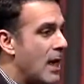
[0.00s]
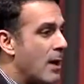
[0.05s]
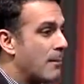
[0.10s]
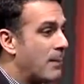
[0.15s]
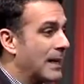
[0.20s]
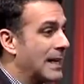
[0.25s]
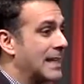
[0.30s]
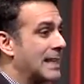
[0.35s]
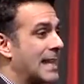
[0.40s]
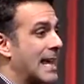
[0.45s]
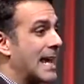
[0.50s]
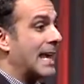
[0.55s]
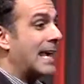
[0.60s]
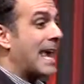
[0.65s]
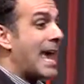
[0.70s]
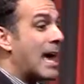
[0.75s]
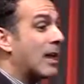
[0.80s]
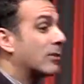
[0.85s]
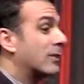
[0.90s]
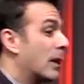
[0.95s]
But in the
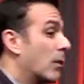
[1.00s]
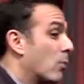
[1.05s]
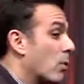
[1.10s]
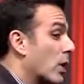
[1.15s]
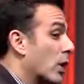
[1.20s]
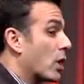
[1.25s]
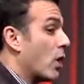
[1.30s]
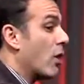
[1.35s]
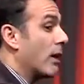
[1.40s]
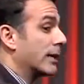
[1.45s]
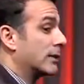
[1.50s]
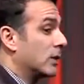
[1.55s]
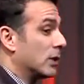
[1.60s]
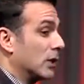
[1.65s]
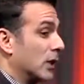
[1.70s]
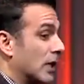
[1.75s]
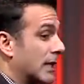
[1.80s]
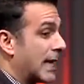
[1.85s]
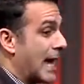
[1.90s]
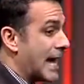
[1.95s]
account that we're going to
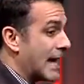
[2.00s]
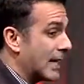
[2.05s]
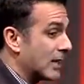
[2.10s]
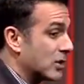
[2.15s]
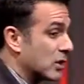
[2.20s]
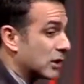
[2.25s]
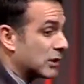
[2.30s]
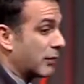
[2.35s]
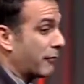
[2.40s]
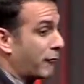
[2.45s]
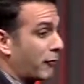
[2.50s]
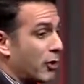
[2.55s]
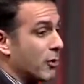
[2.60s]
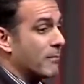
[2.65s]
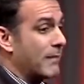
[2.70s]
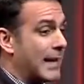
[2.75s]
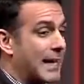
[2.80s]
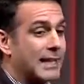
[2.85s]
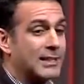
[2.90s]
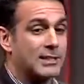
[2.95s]
look at in just a few
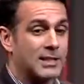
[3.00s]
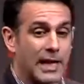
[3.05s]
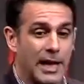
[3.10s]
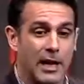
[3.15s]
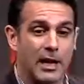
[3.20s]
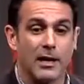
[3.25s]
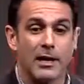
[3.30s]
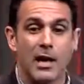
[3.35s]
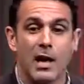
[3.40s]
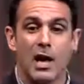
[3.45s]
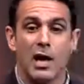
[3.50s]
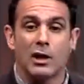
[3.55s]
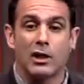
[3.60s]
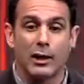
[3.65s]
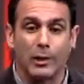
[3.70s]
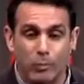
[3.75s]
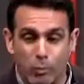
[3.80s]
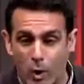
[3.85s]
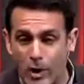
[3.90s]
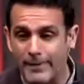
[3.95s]
minutes here,
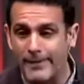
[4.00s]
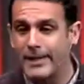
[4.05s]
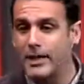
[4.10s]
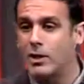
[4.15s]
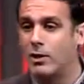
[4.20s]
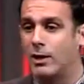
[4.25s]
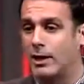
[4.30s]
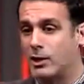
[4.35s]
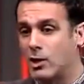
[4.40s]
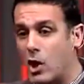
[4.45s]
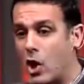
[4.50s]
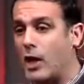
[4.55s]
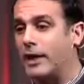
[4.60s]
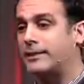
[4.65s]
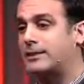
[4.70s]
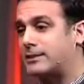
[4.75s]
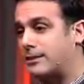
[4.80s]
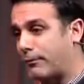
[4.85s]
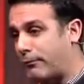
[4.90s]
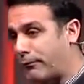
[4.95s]
the woman who anoints the